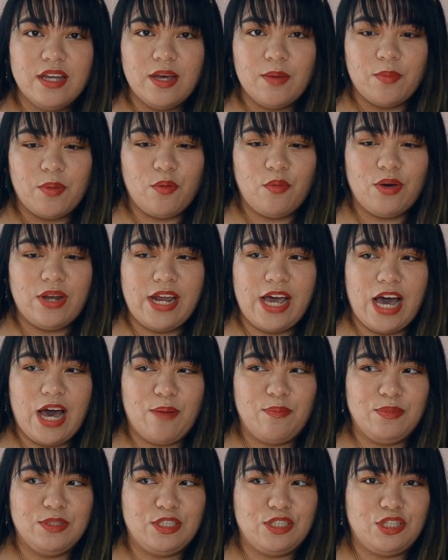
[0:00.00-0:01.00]
but when it
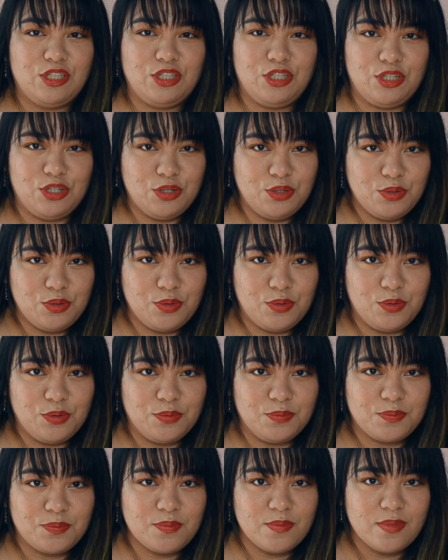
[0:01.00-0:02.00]
happens to you,
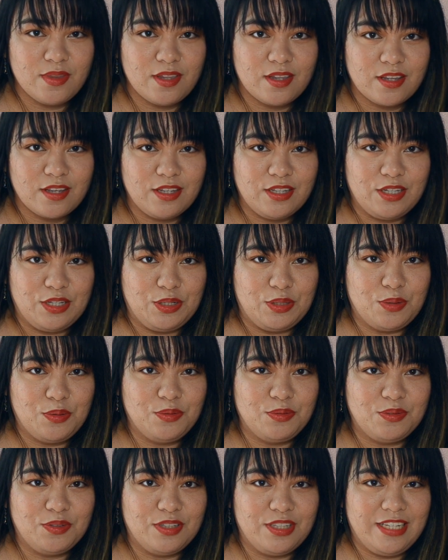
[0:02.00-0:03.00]
you
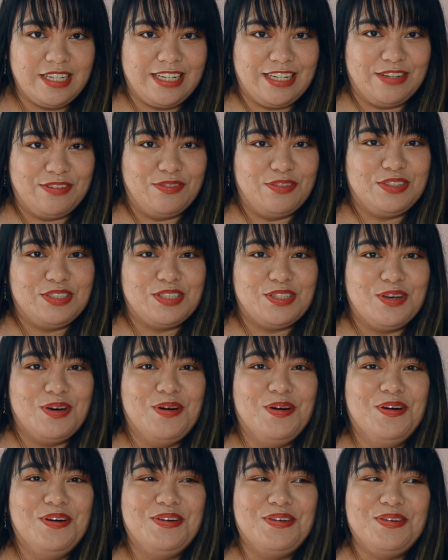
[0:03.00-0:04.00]
don't leave. So,
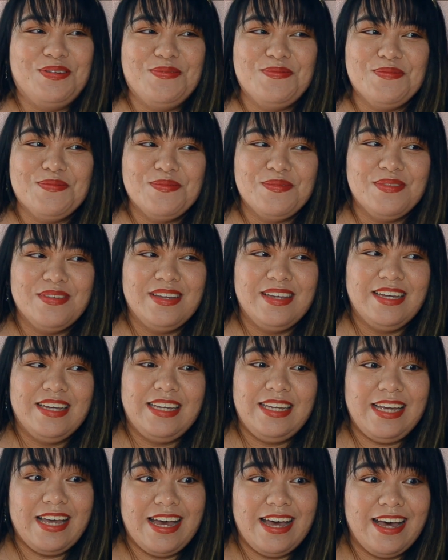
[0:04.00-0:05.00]

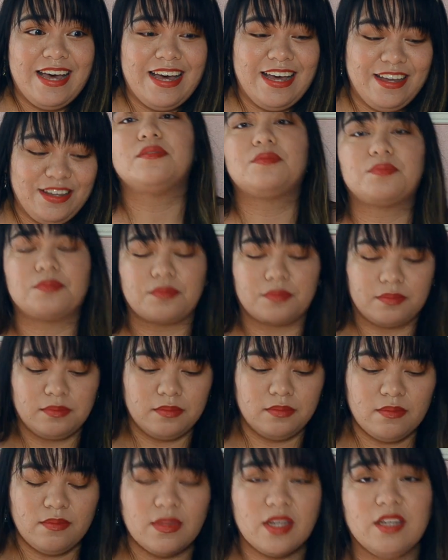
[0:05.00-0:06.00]
yeah.
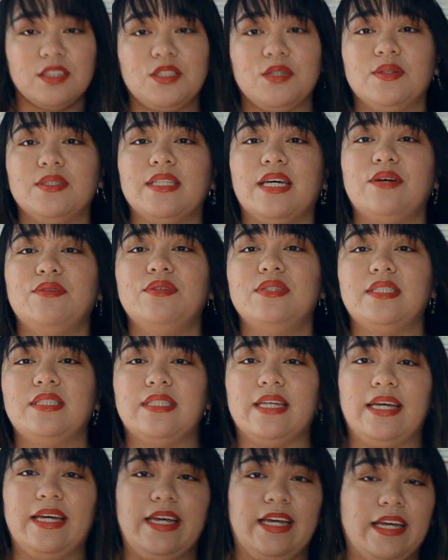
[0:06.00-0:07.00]
So, as I was
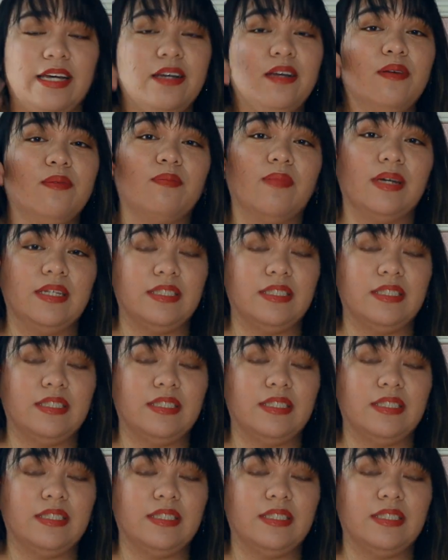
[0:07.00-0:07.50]
saying, my